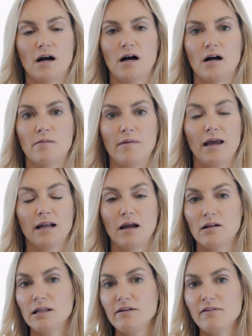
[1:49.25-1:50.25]
And
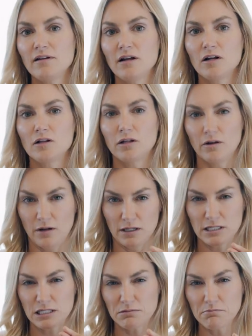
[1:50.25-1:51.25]
I'll even include
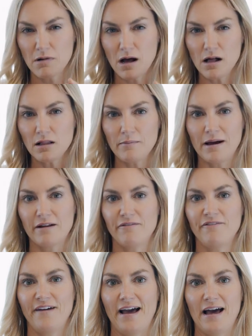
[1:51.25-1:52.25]
a small amount
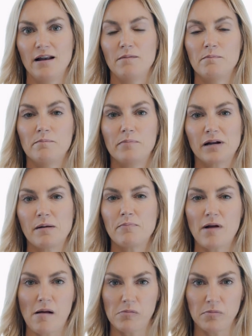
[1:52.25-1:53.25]
of fat, but I
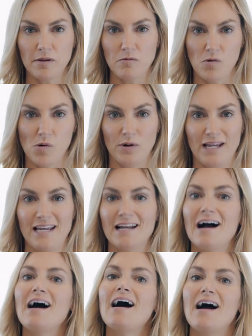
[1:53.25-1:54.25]
probably won't
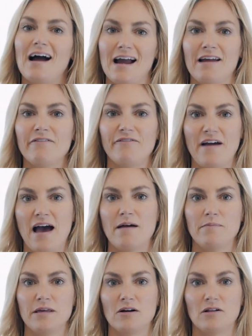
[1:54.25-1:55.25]
eat a high
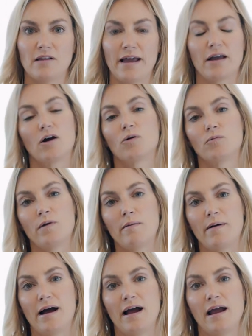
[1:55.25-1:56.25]
fat meal like a
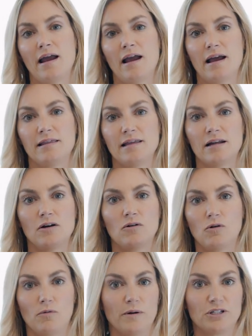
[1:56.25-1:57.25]
ribeye and then a
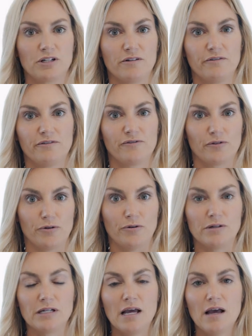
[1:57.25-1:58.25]
whole bunch of
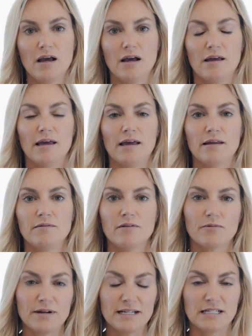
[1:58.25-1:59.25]
fruit. And
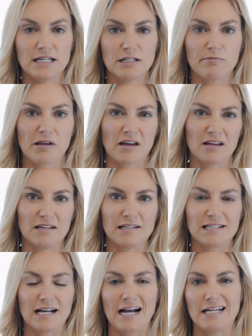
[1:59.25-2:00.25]
the reason is
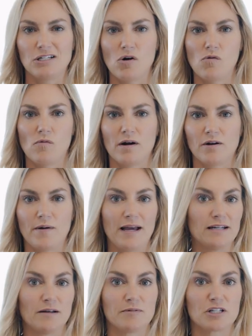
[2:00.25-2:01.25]
because I don't want to
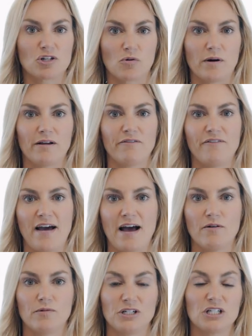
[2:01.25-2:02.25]
end up storing
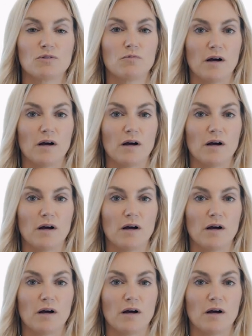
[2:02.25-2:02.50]
fat, which is